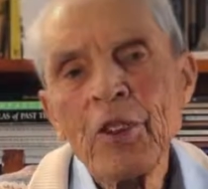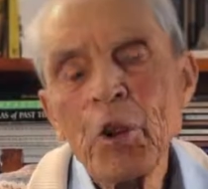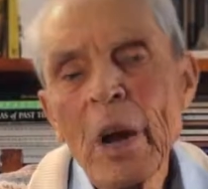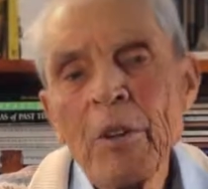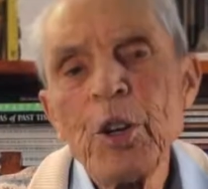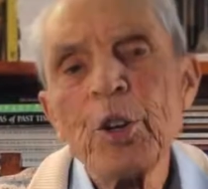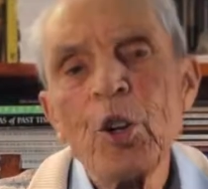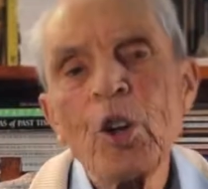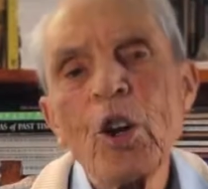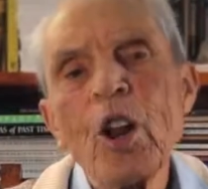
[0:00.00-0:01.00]
that you have
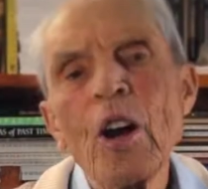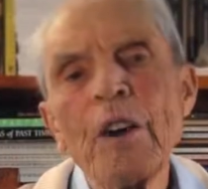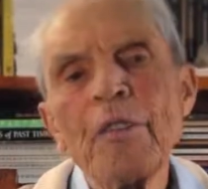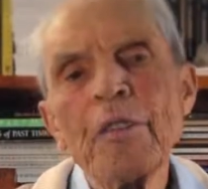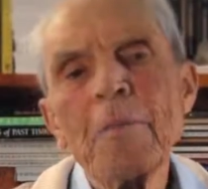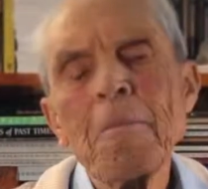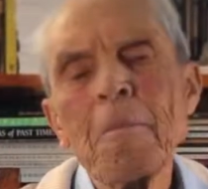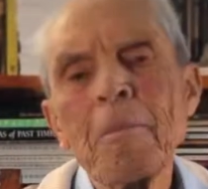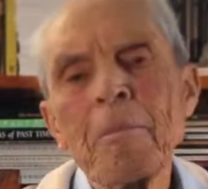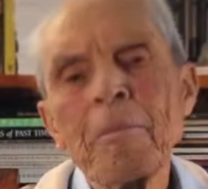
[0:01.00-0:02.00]
eternal life.
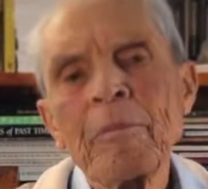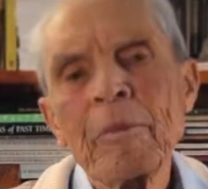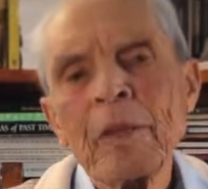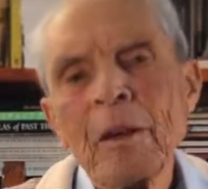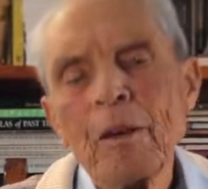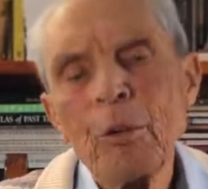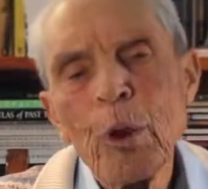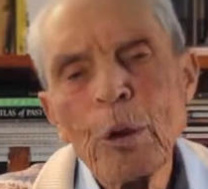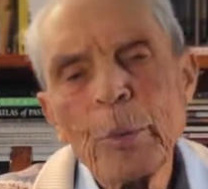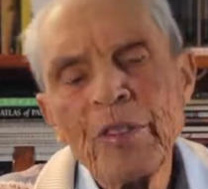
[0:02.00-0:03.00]

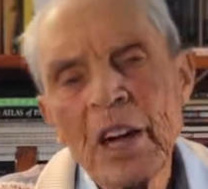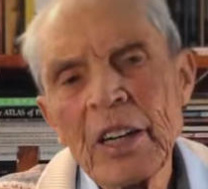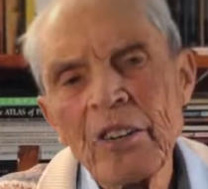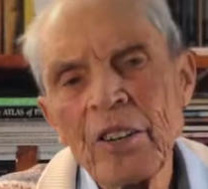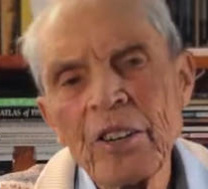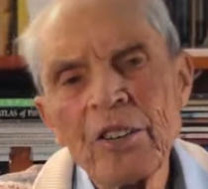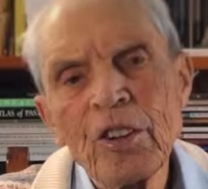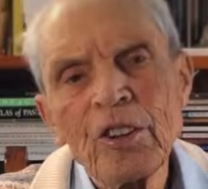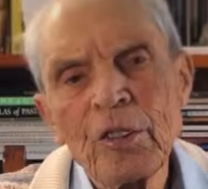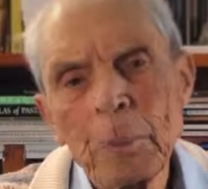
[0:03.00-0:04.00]
And Romans 8
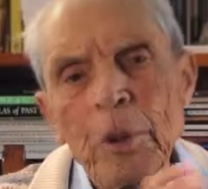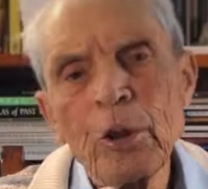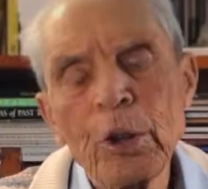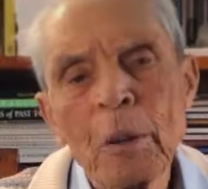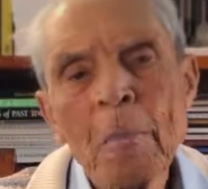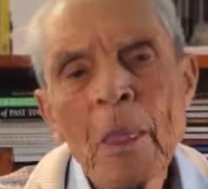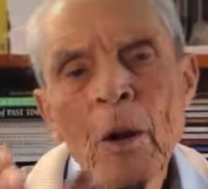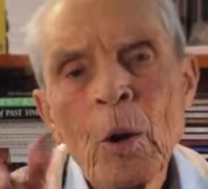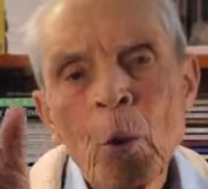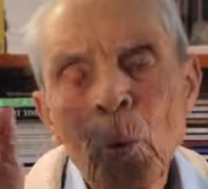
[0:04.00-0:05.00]
says, The Spirit
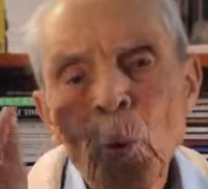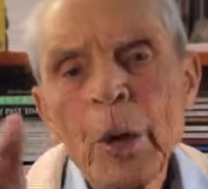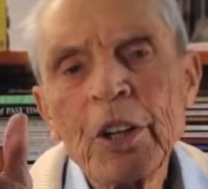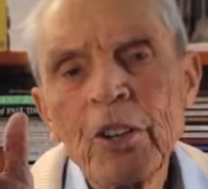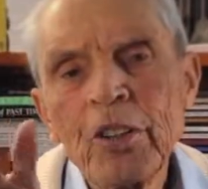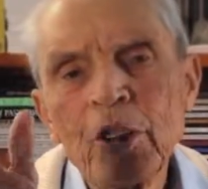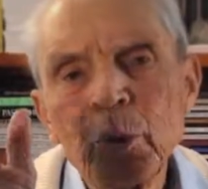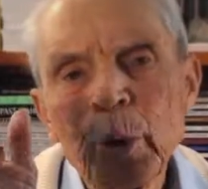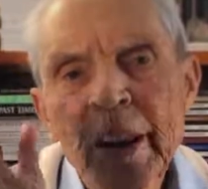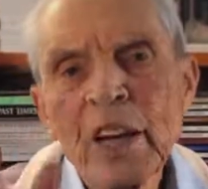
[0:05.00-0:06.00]

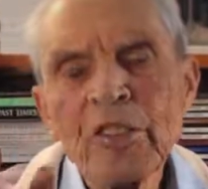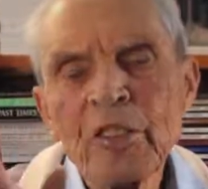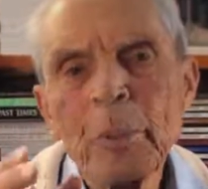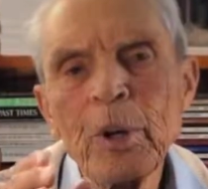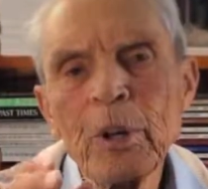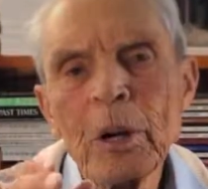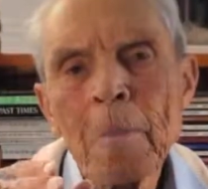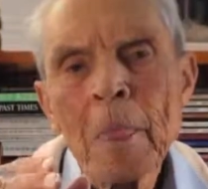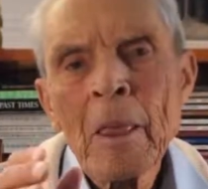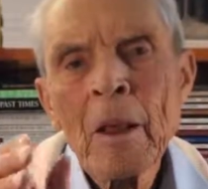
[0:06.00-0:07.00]
witnesses with our spirit